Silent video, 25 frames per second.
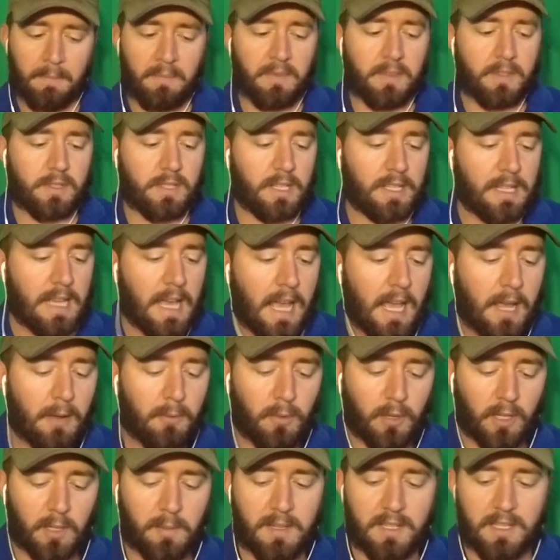Today,
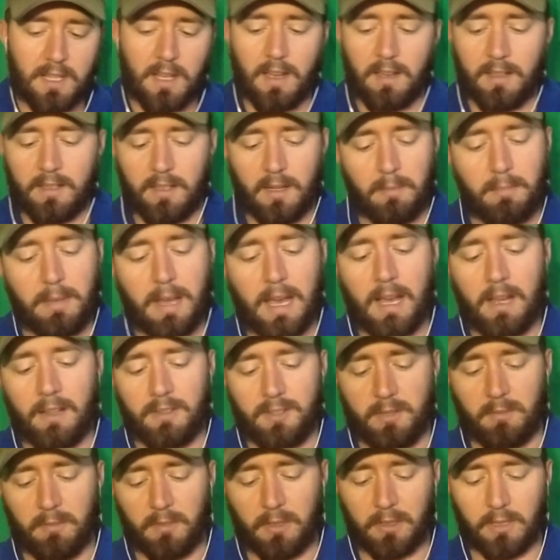we're going to be talking about
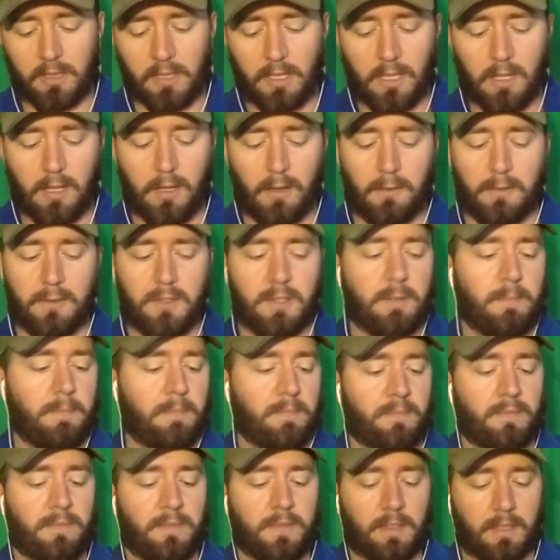some gloves.
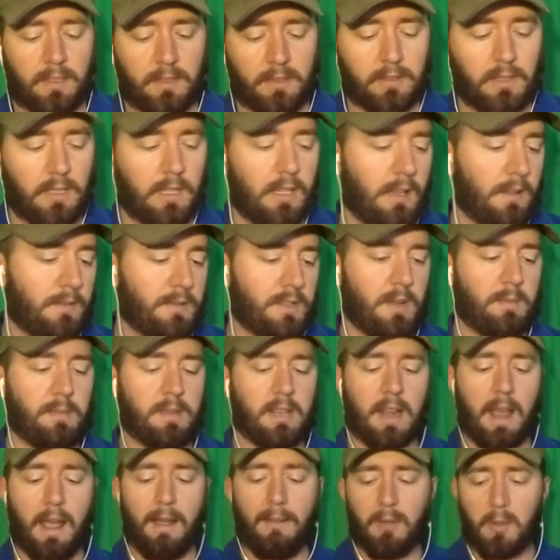Gloves. I mean,
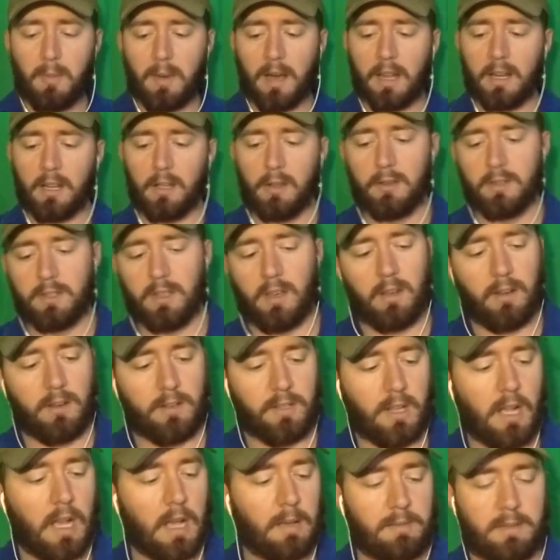everybody who's on a
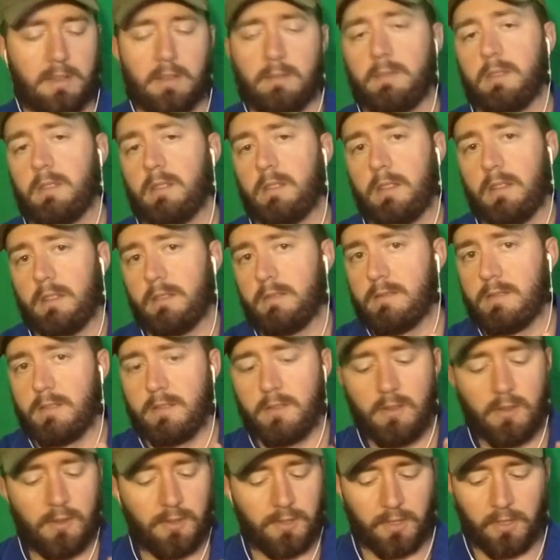job is going to be needing and
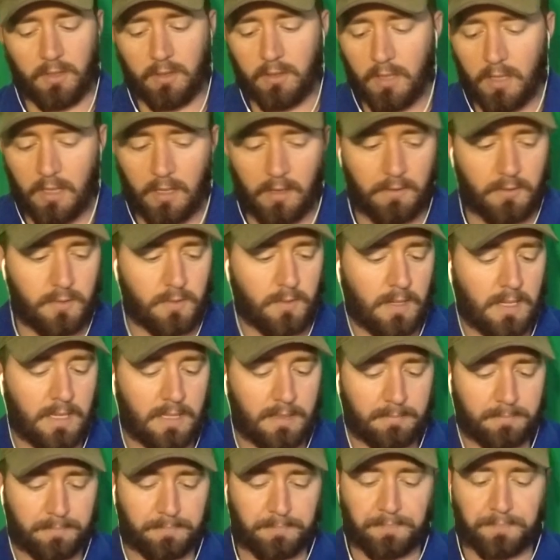using gloves, right?
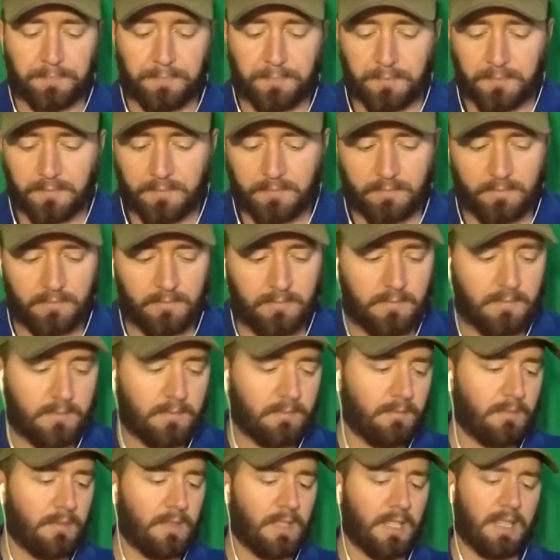
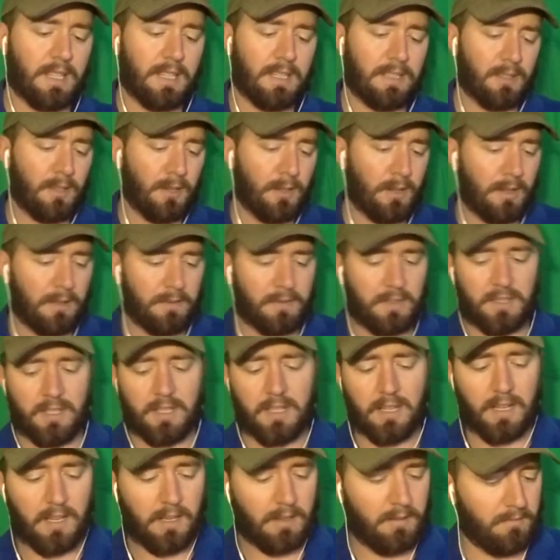I know I've
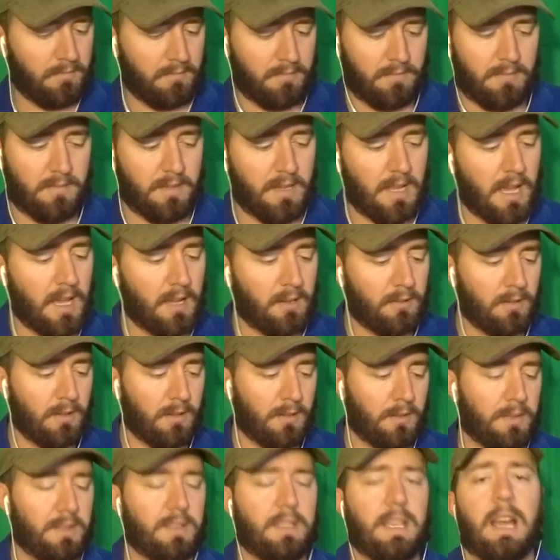seen, I don't
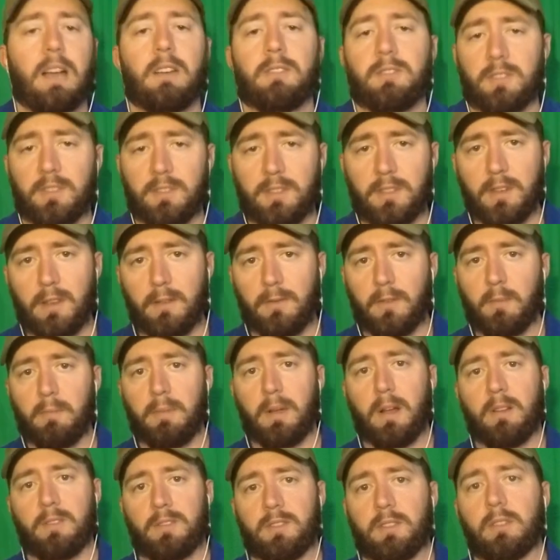know, thousands of different
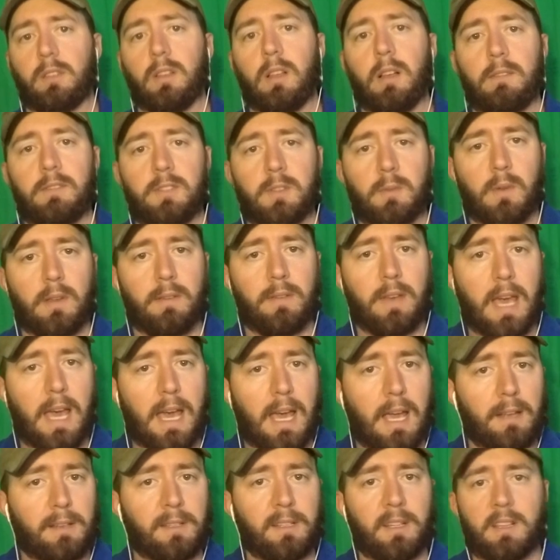pairs of gloves. And we've
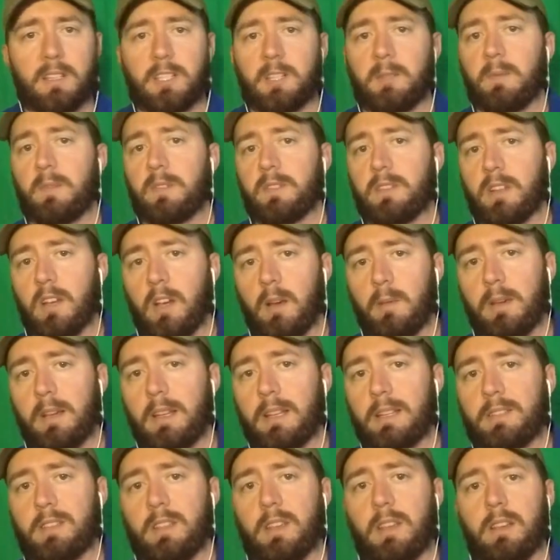had customers come in
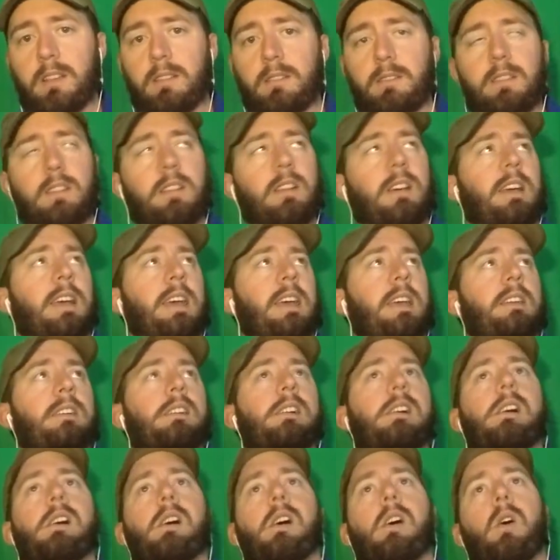and say, hey,
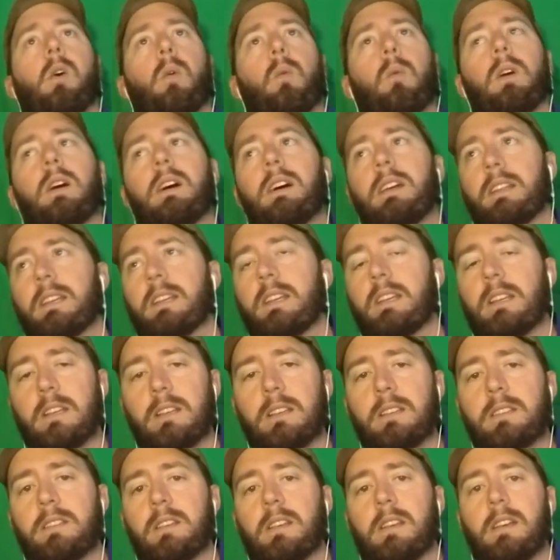what
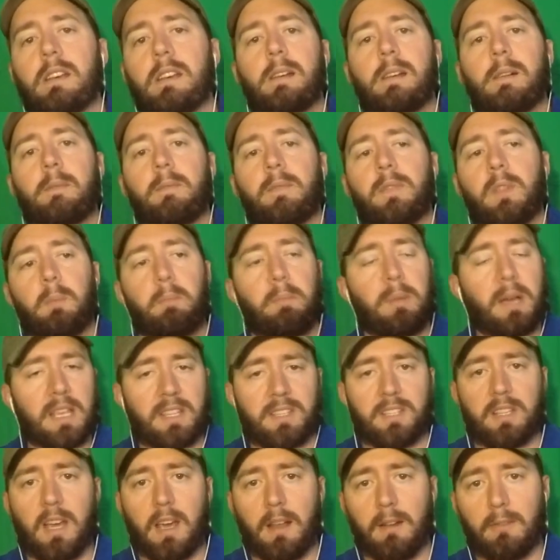is the
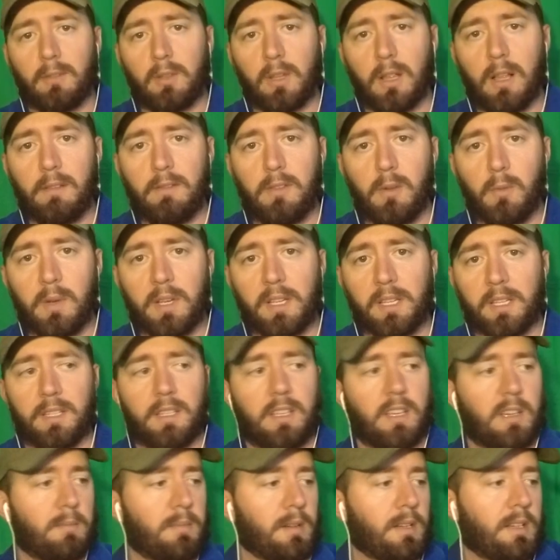best kind of glove that we can
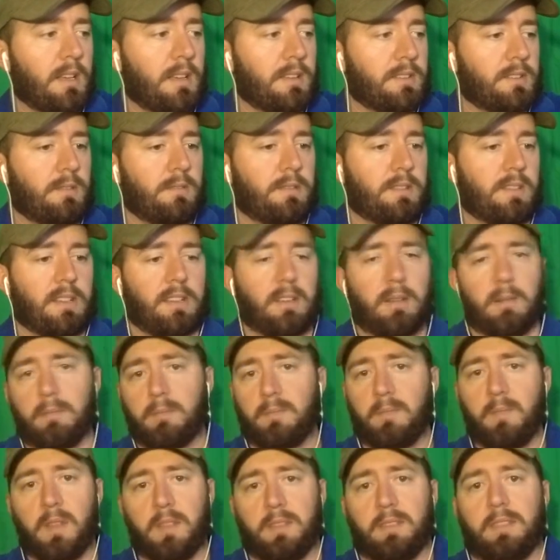get? Because there's like a
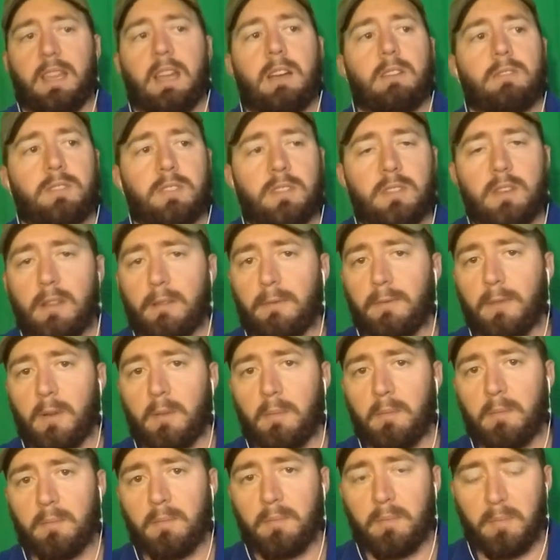1,000 different
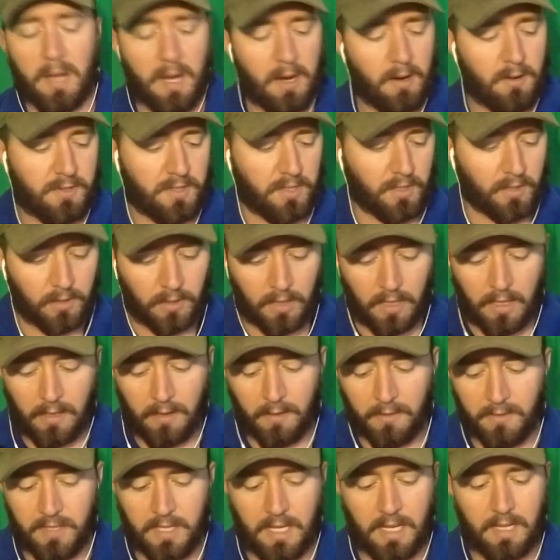pairs of
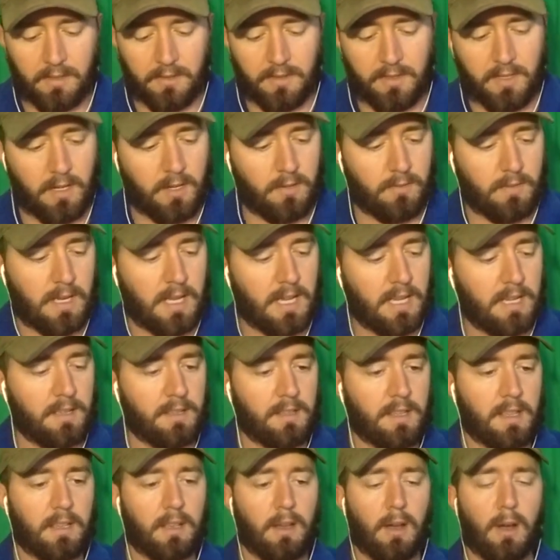gloves out there, right? And
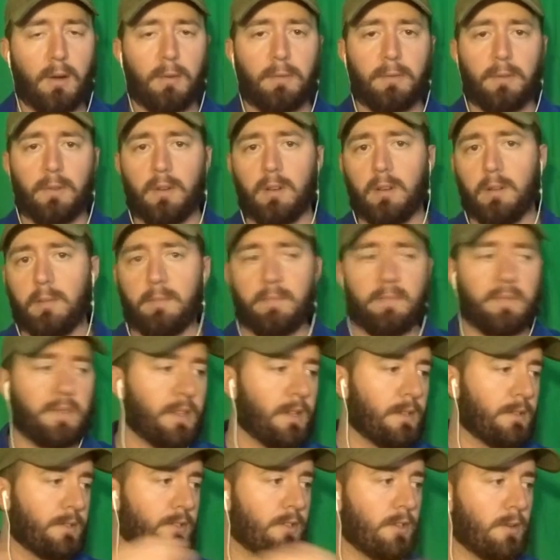they go from
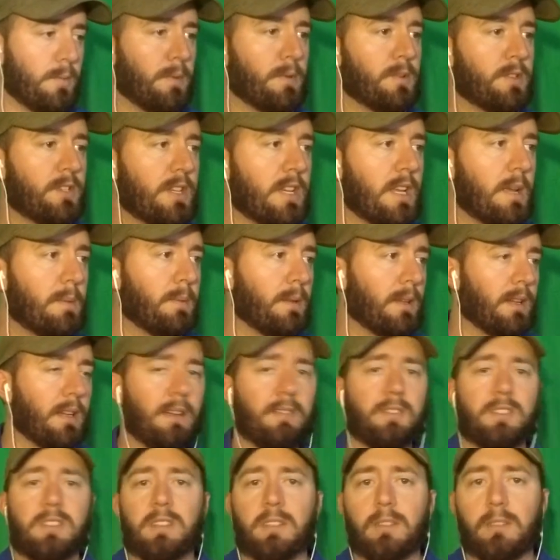super cheap, like I've
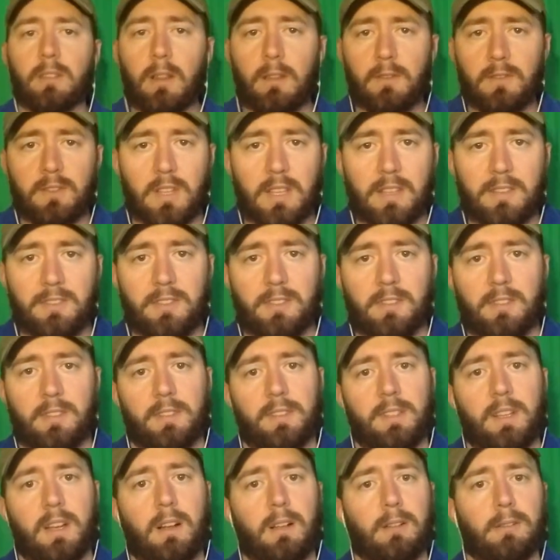seen gloves less than
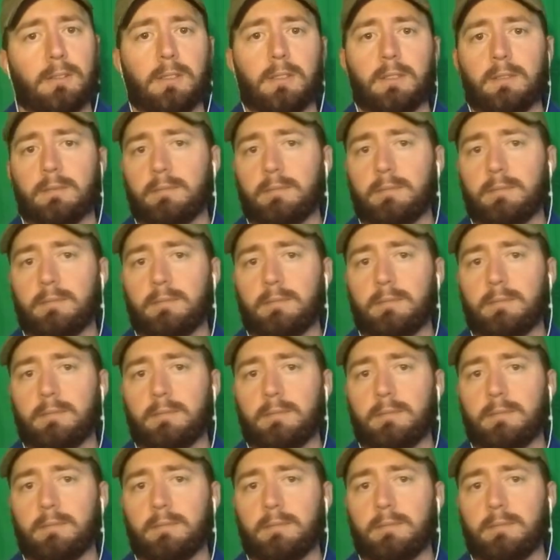$1.